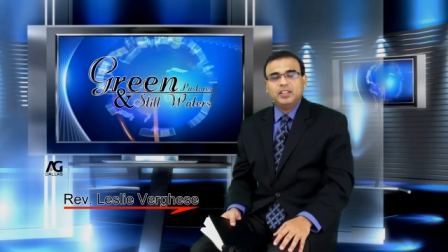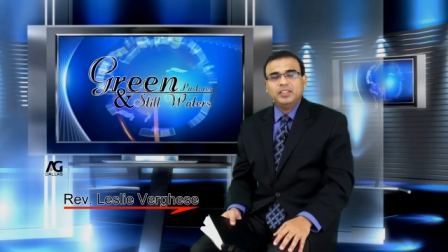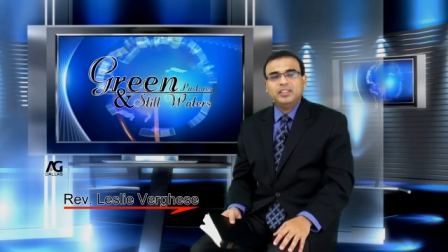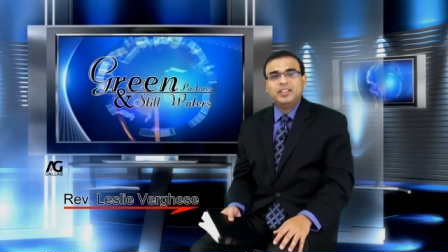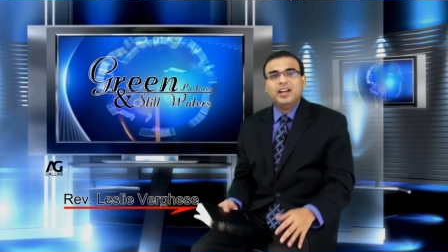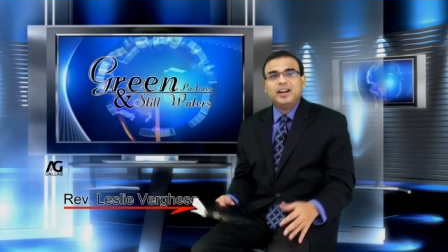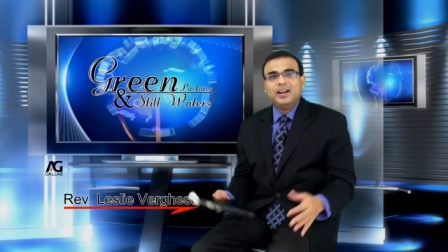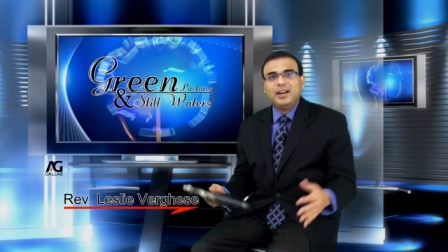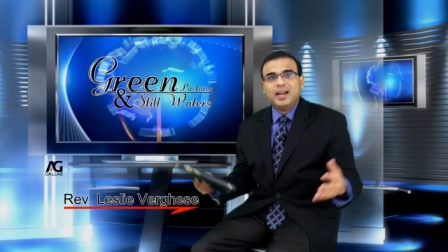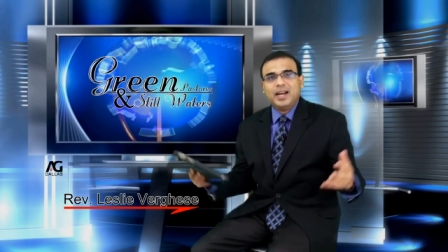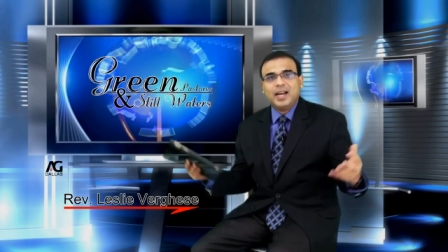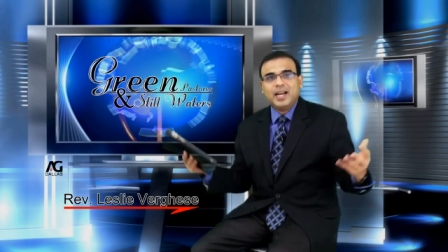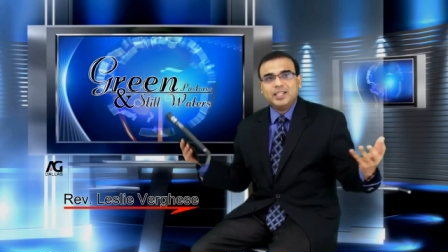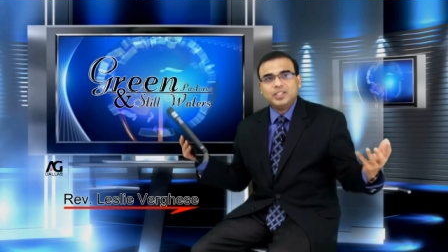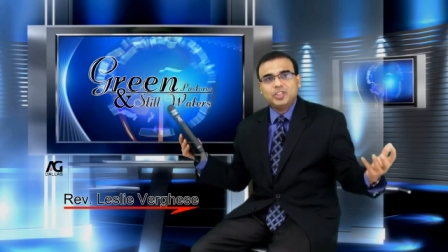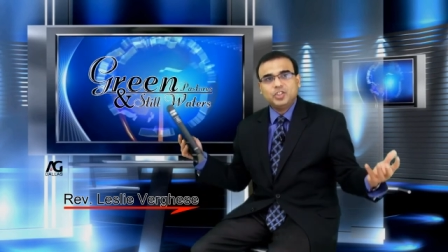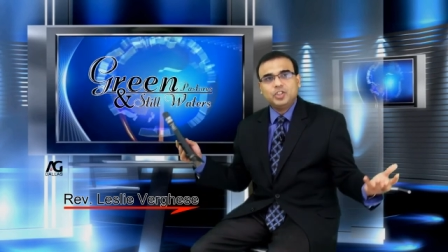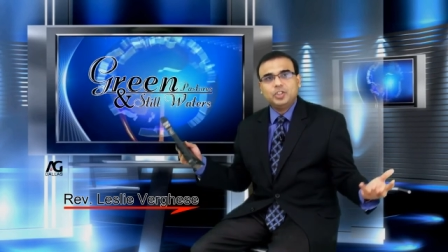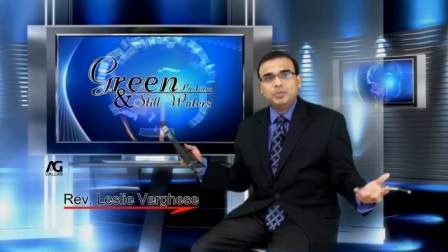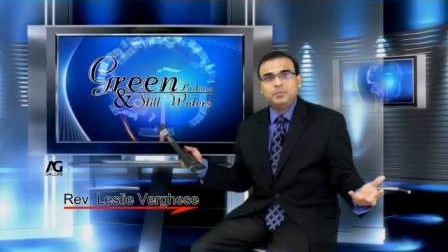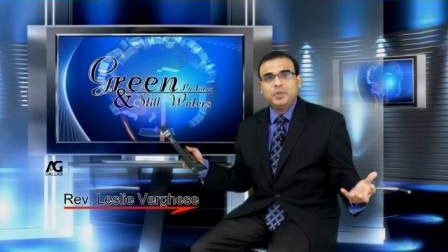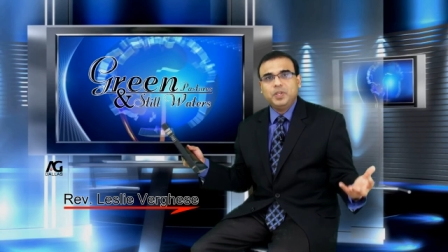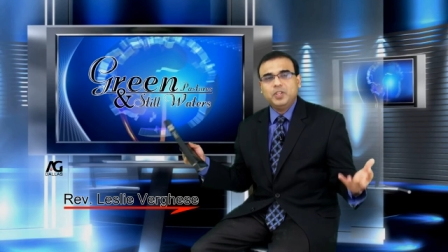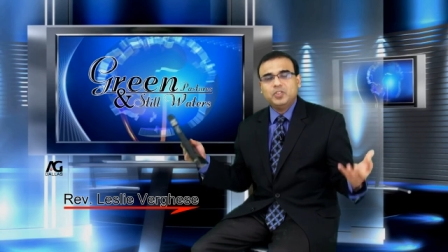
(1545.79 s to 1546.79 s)
There has
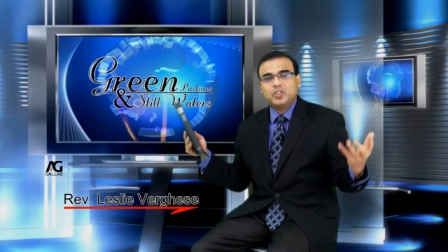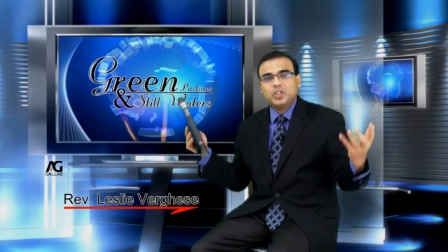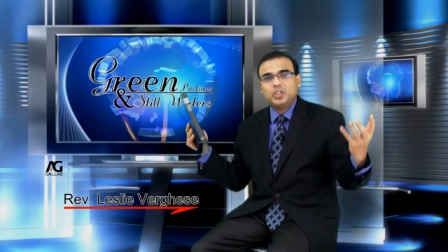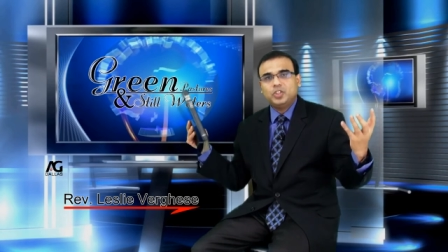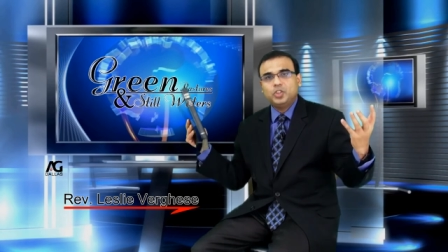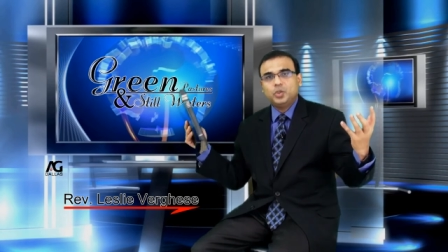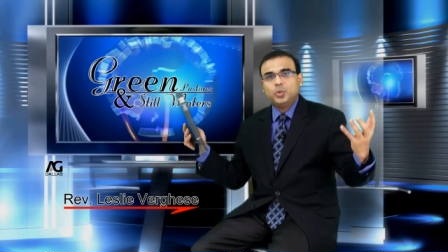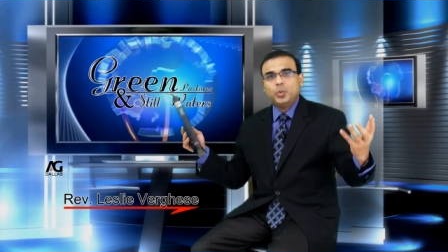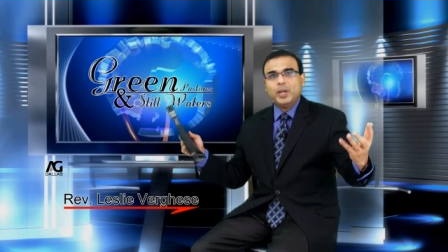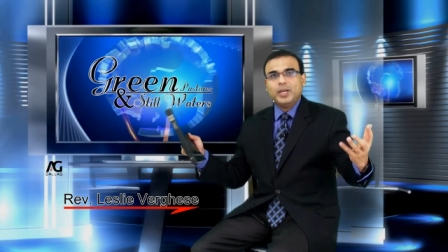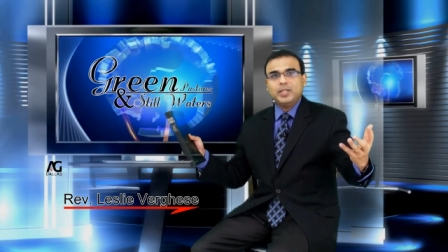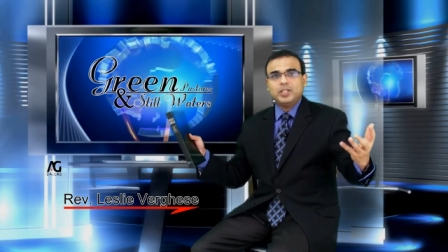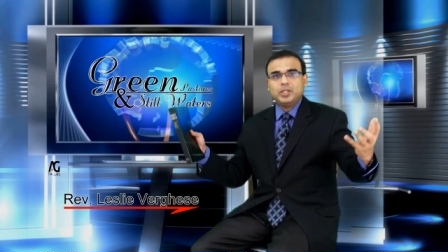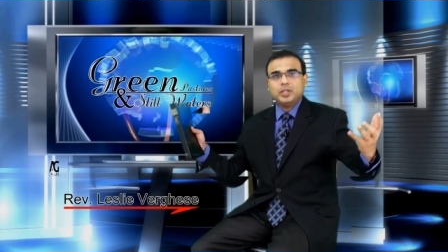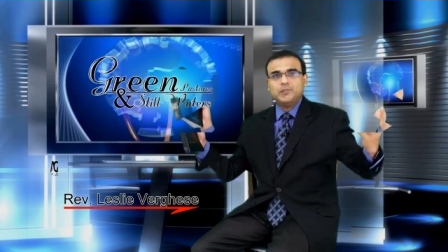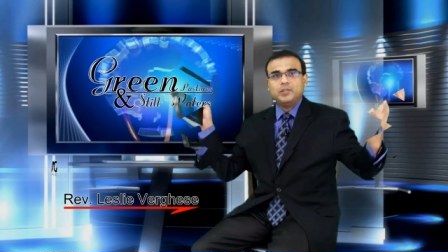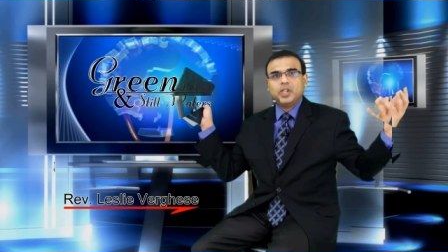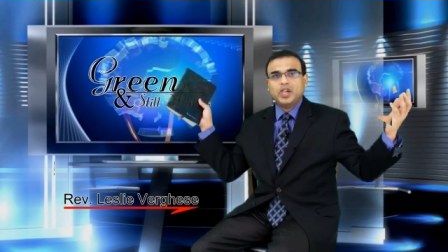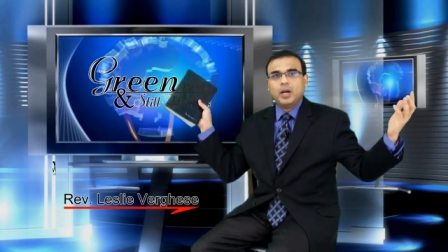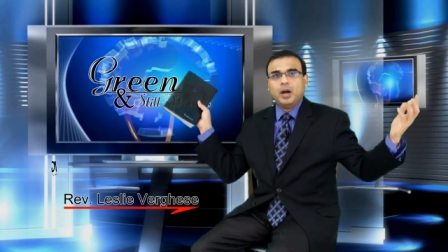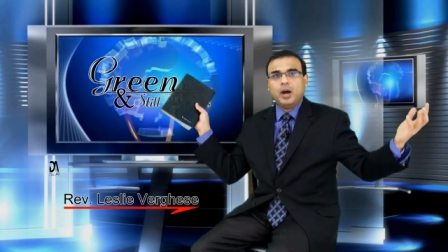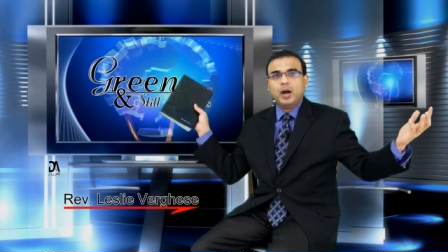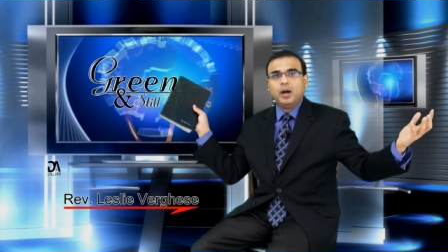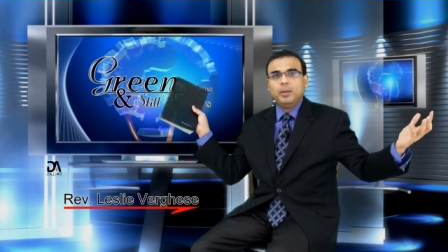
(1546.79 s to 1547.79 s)
to be
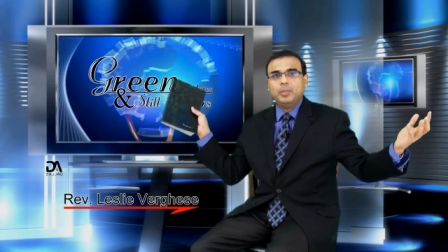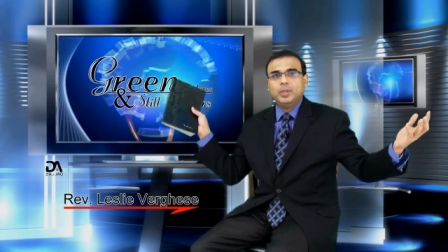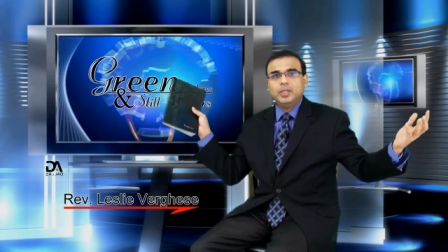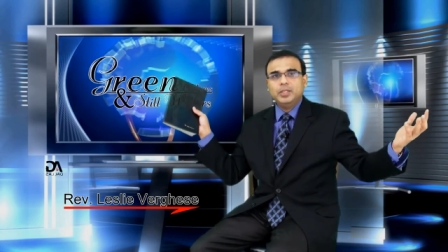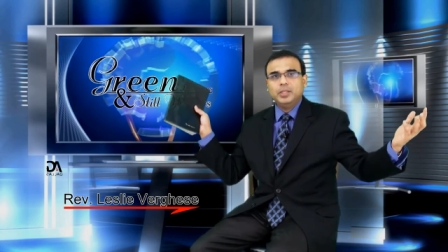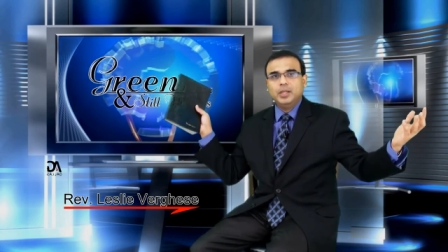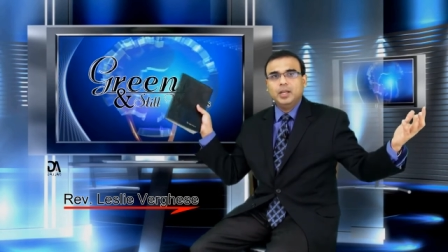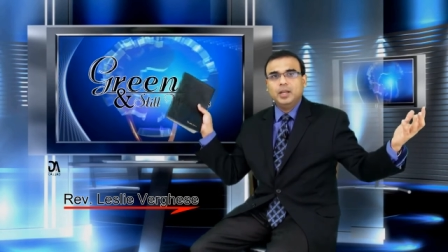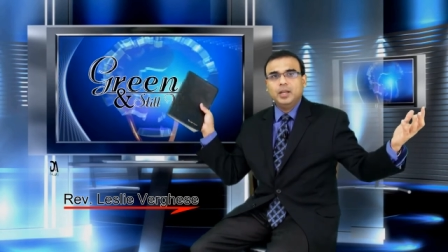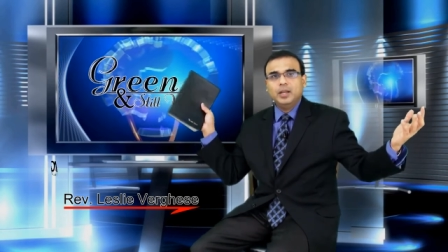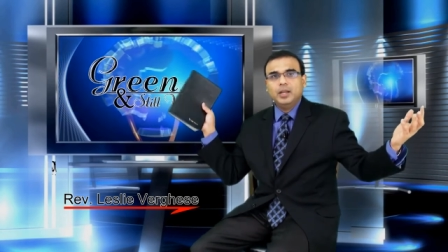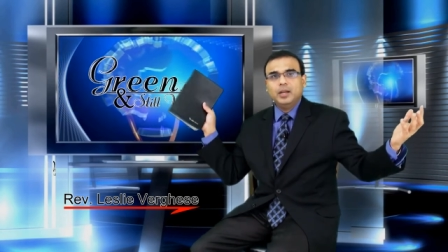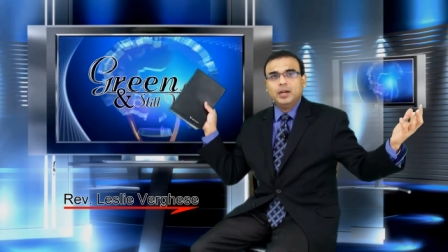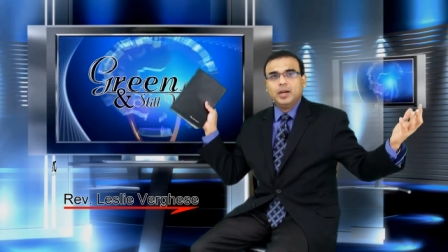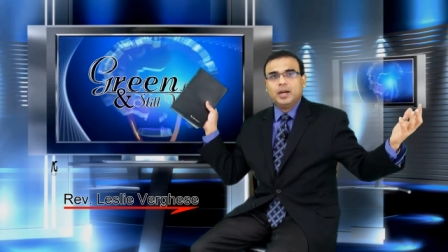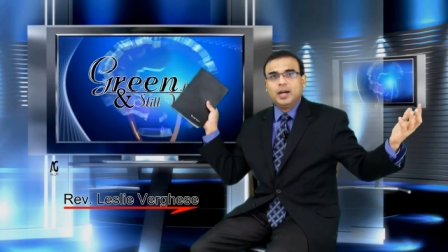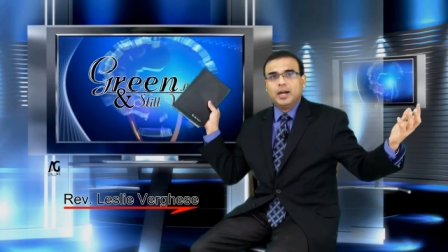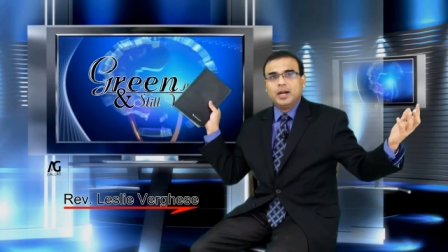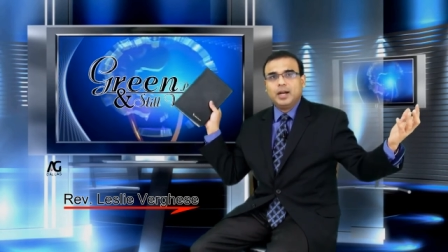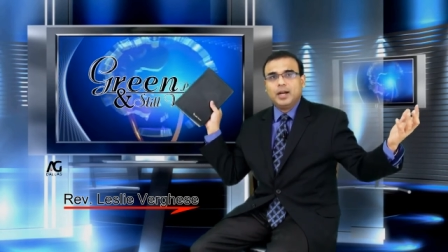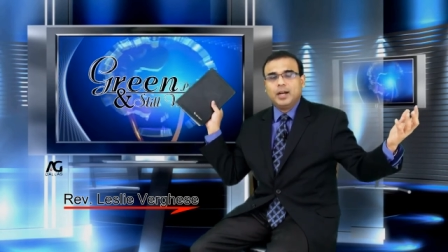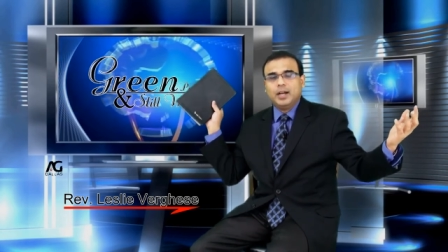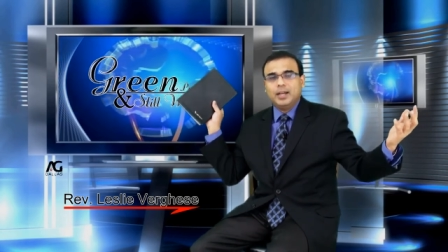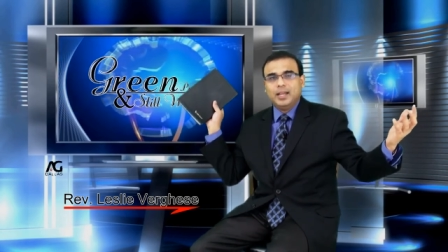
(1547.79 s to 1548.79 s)
situations of
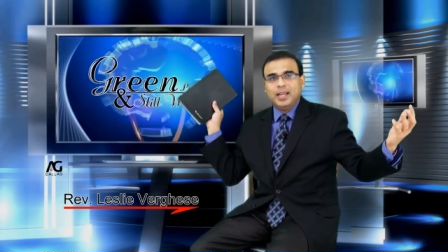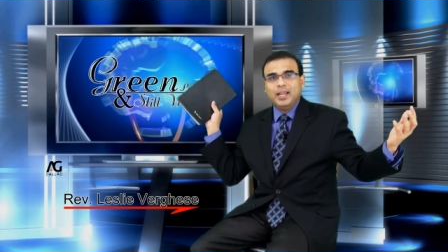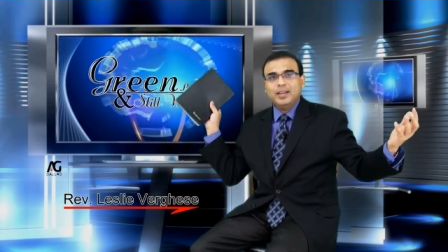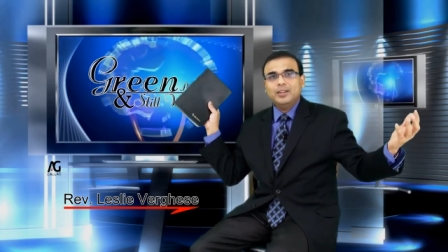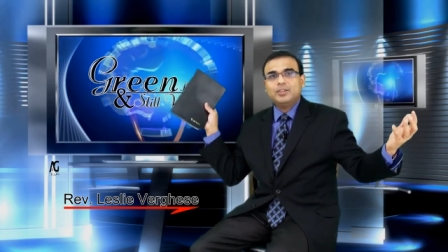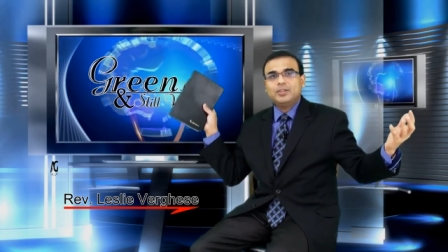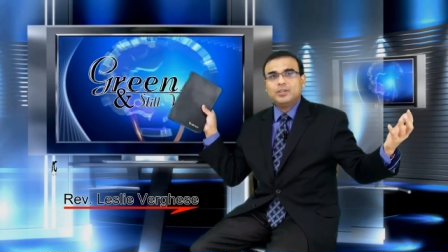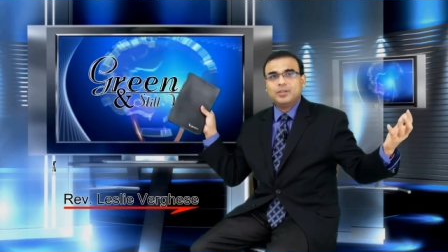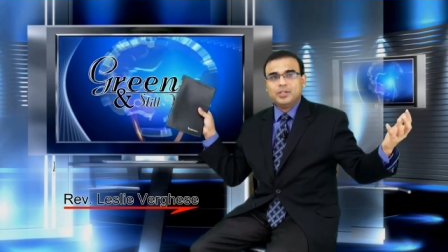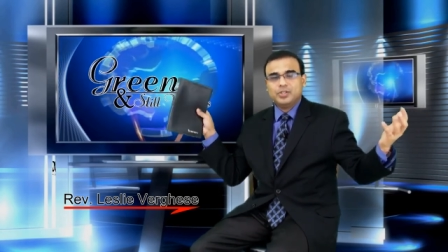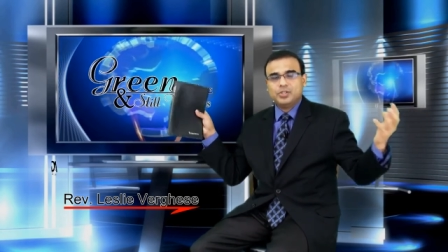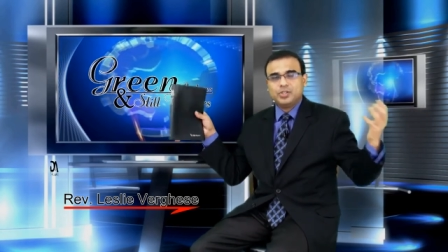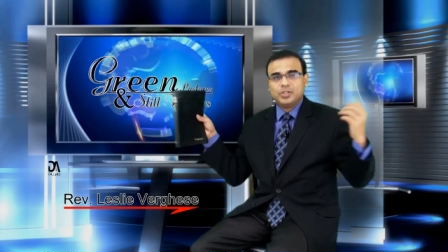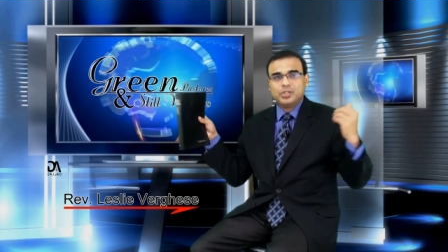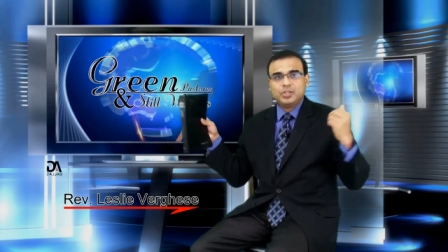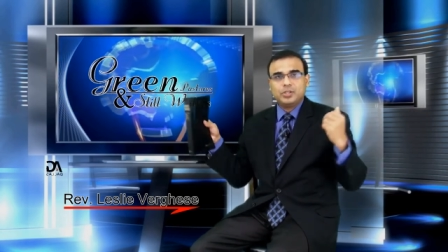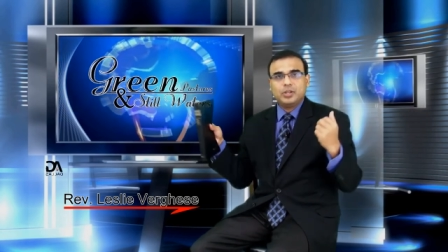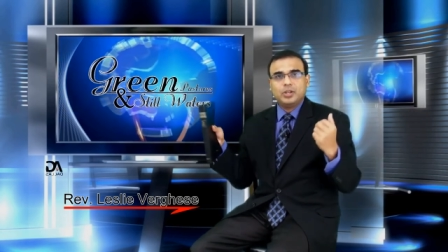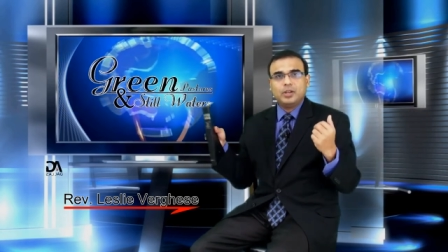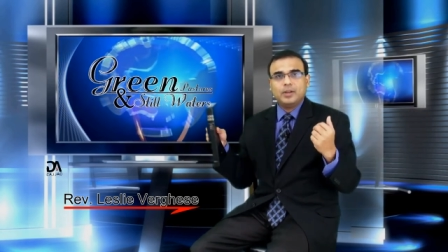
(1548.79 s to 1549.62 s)
common uh, interests